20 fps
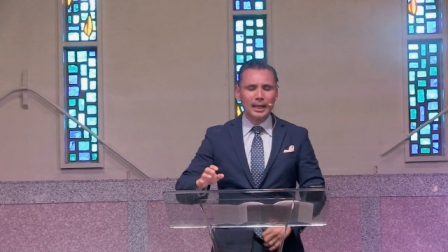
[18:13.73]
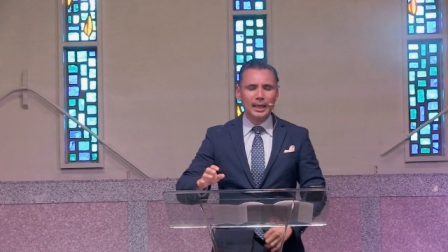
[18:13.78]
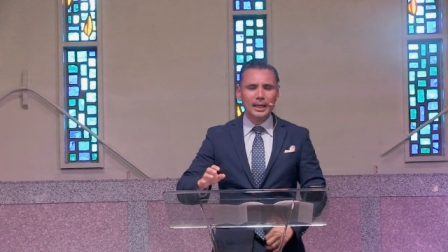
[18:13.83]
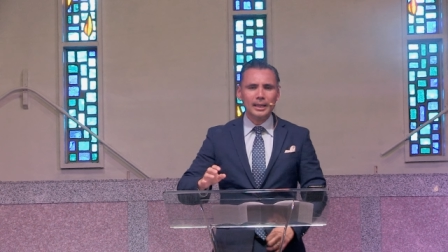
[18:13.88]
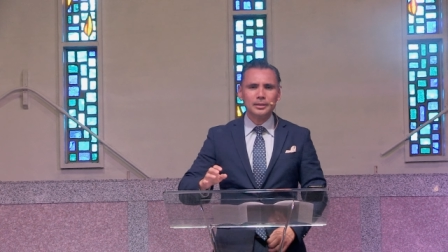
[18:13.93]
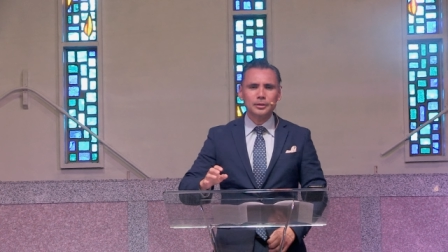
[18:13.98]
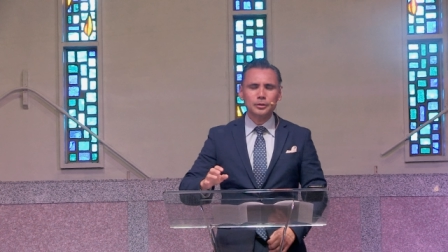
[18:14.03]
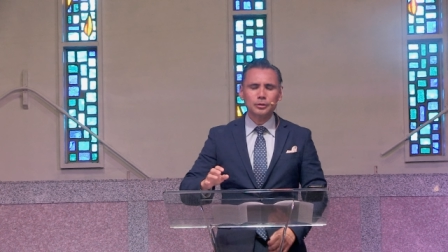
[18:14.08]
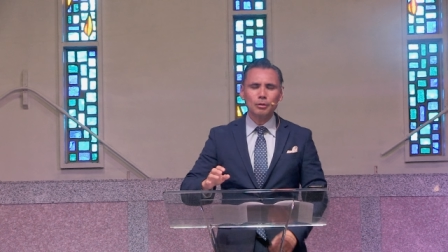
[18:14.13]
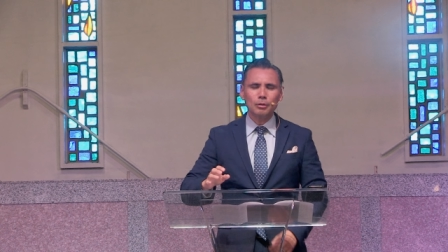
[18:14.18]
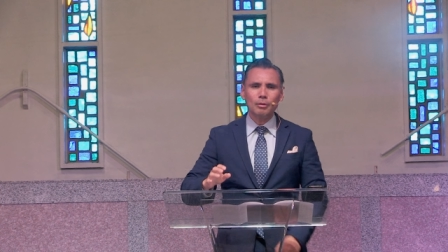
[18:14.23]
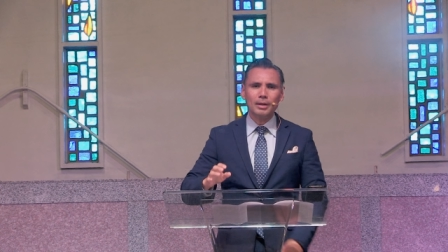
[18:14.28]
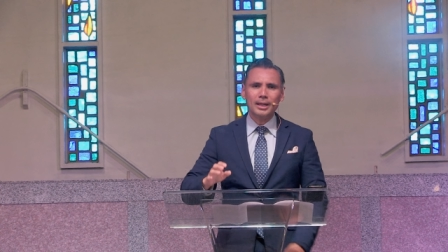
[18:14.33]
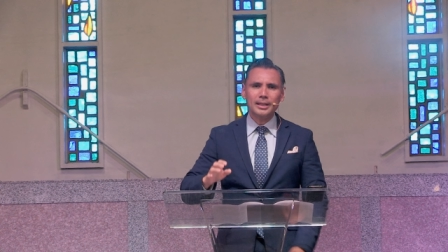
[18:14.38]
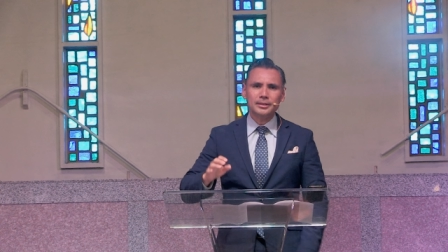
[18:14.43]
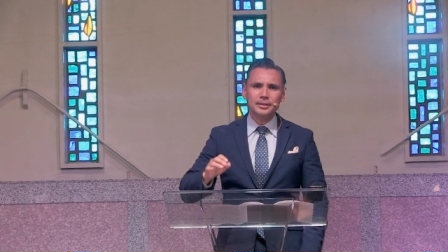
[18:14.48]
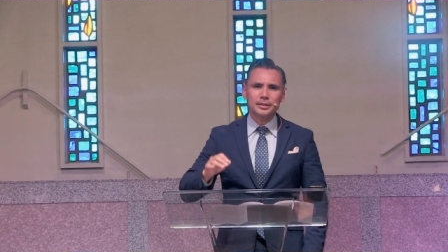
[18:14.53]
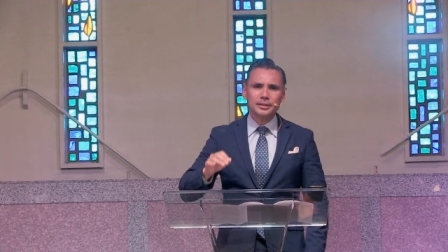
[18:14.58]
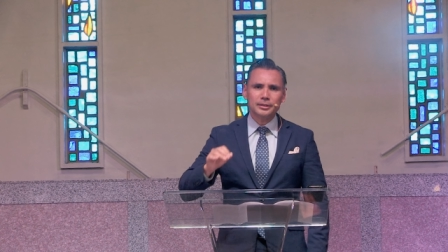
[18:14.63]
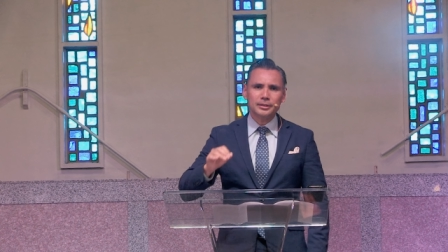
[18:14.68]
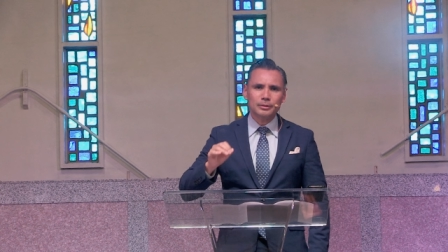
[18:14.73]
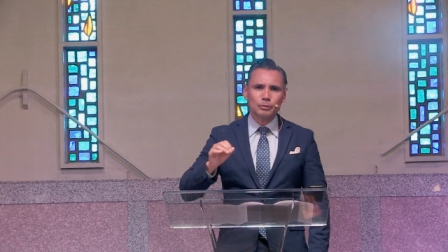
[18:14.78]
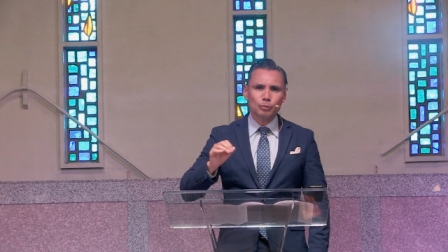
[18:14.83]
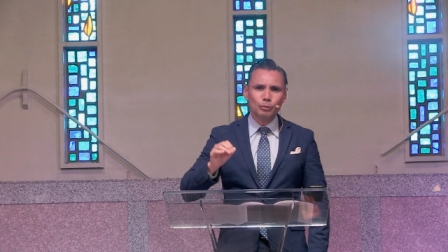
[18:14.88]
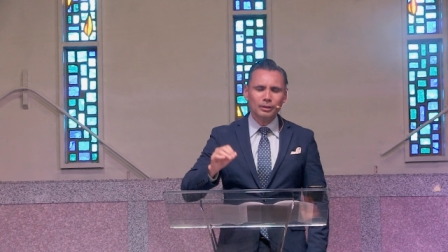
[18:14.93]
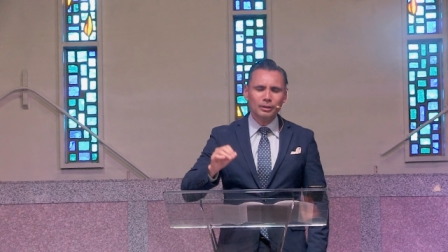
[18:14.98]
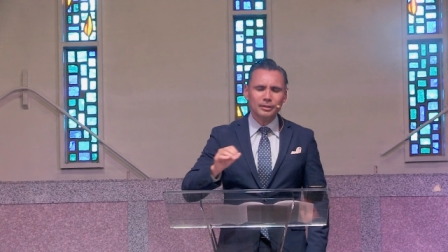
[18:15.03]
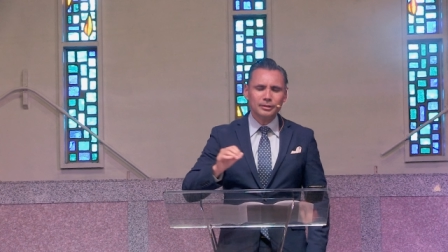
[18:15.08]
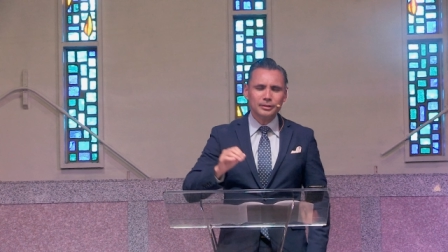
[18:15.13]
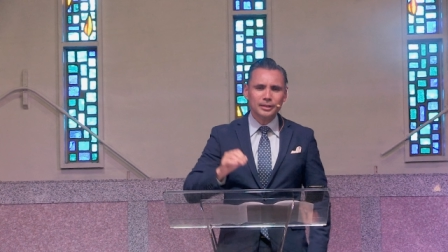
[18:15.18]
And so, as this
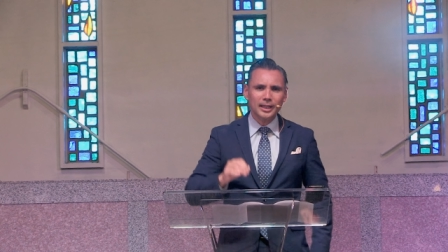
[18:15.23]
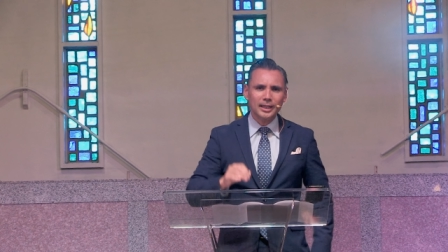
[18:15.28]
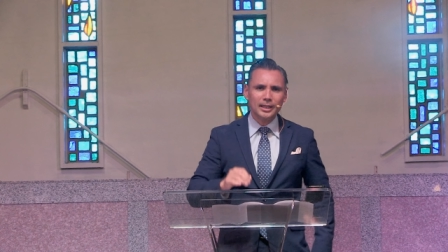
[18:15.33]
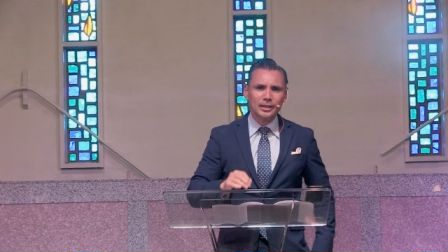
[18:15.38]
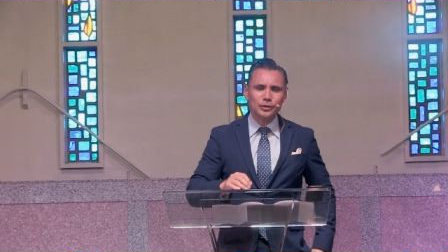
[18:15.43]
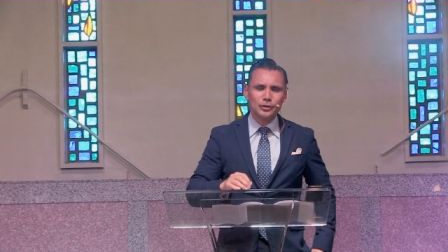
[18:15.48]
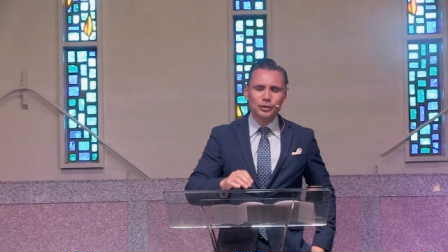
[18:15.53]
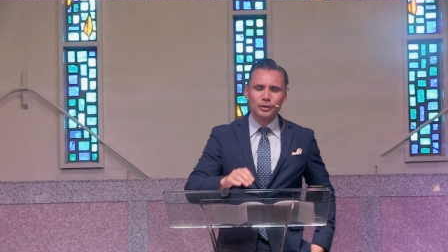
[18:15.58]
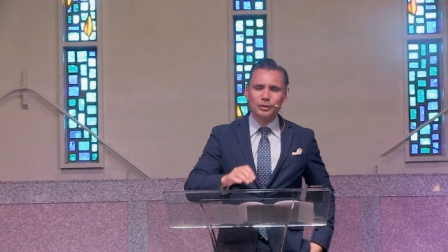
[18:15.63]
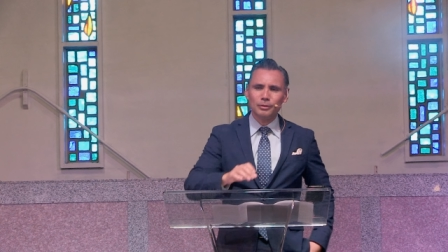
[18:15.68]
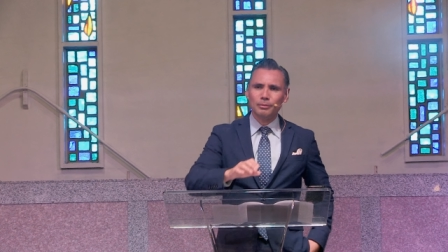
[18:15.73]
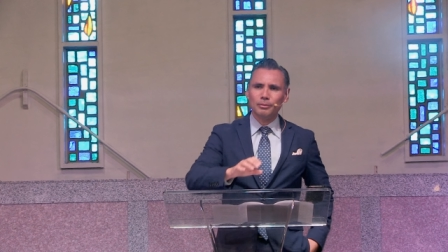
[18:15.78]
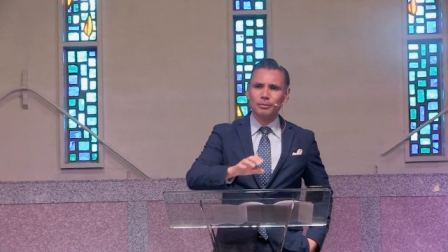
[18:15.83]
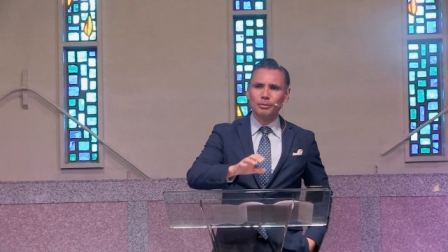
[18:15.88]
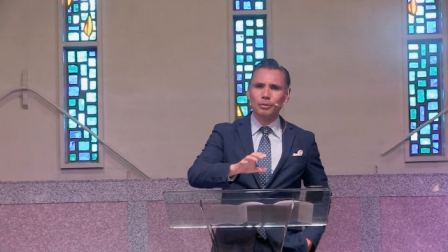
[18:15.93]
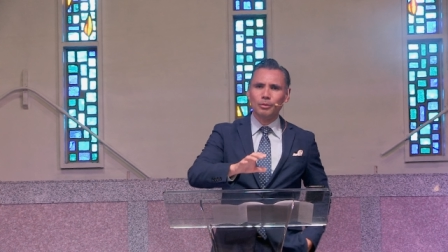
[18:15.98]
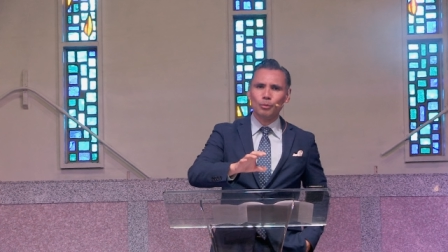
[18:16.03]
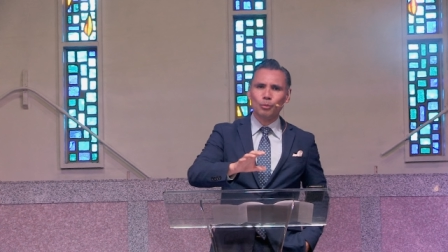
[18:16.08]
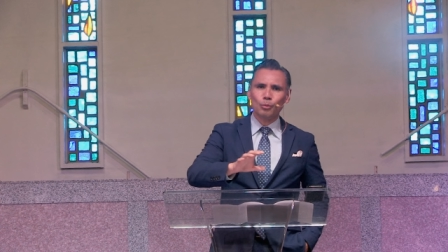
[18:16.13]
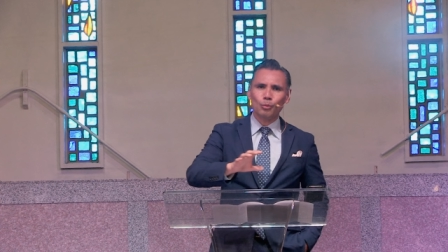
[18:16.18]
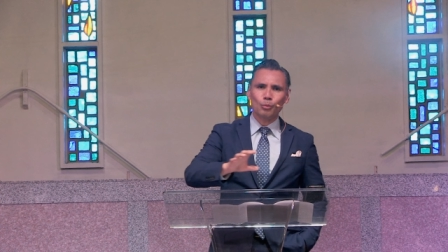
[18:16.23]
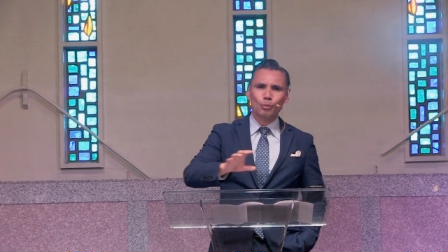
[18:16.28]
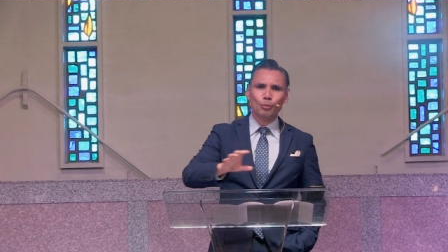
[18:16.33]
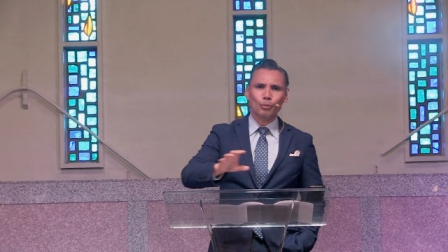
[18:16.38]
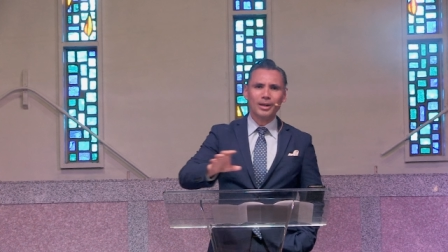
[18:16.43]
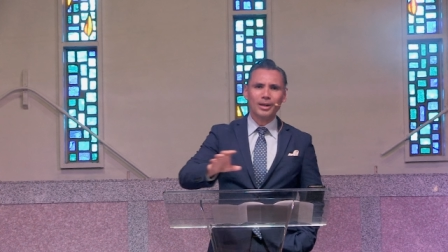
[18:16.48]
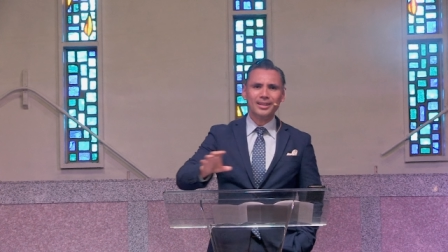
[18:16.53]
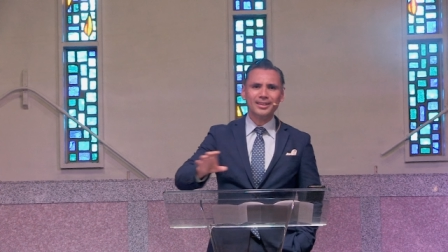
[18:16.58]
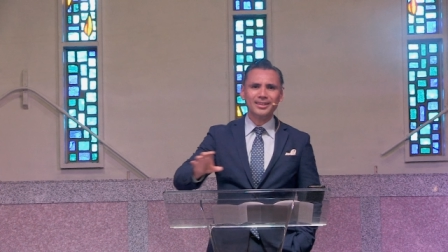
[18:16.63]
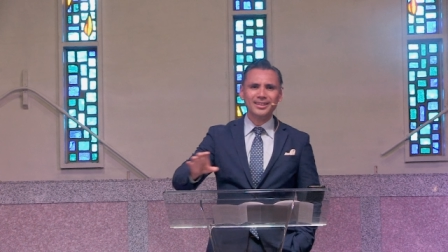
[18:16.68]
real estate agent
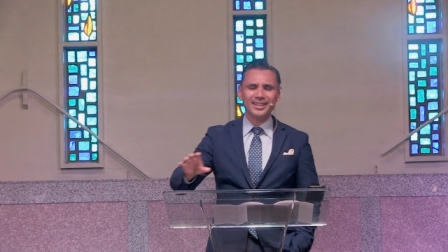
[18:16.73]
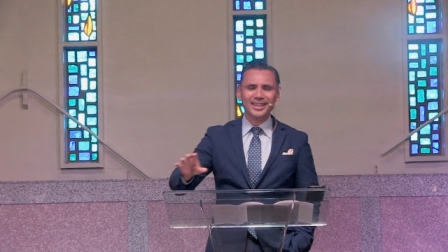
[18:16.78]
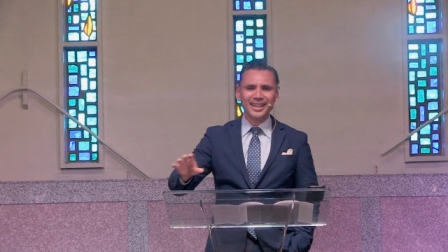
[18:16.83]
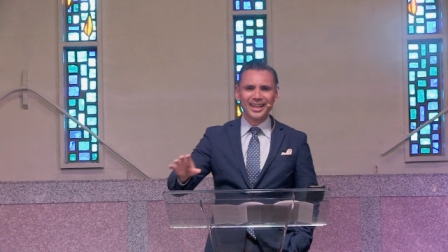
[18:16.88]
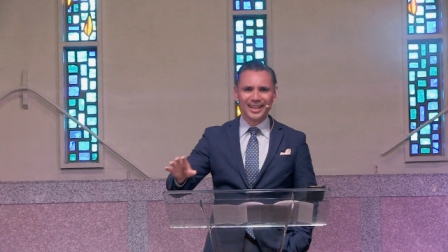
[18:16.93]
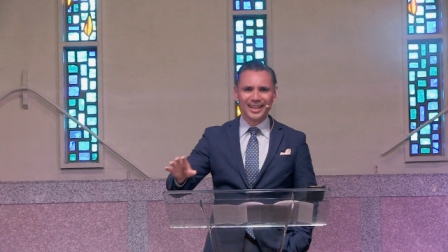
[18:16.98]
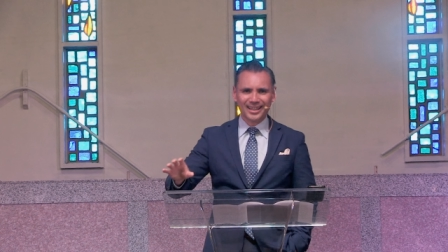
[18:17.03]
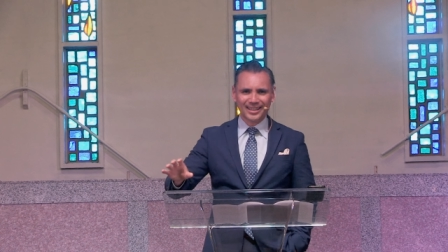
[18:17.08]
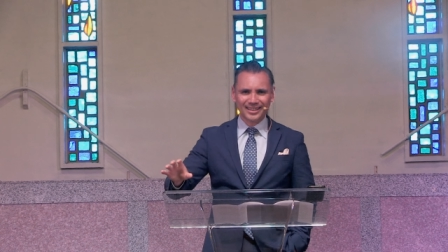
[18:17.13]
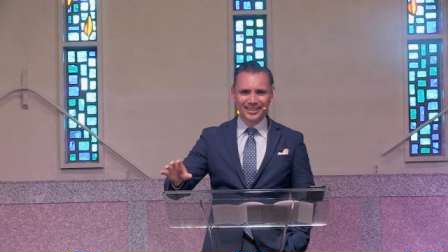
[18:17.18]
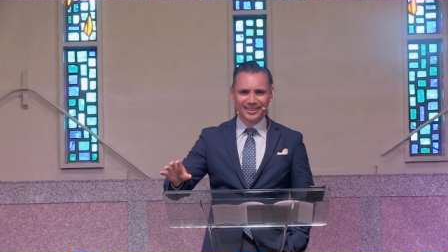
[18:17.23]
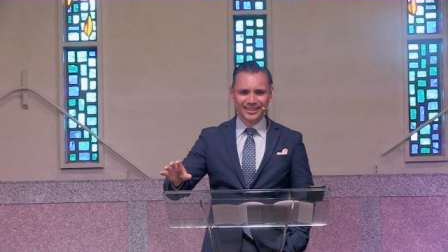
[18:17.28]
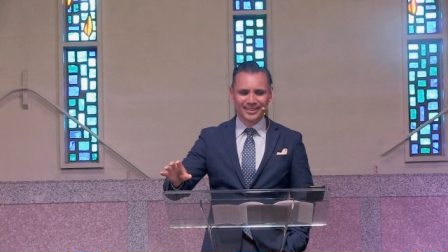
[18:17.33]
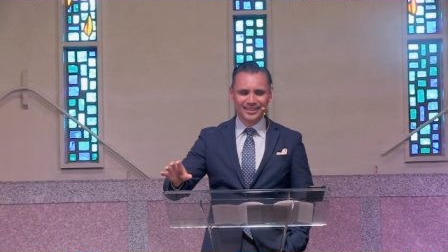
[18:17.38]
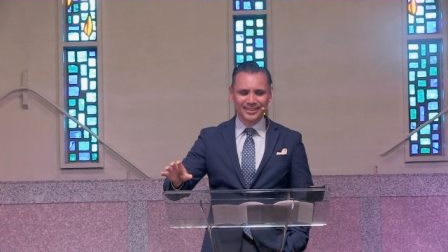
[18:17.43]
read the ad,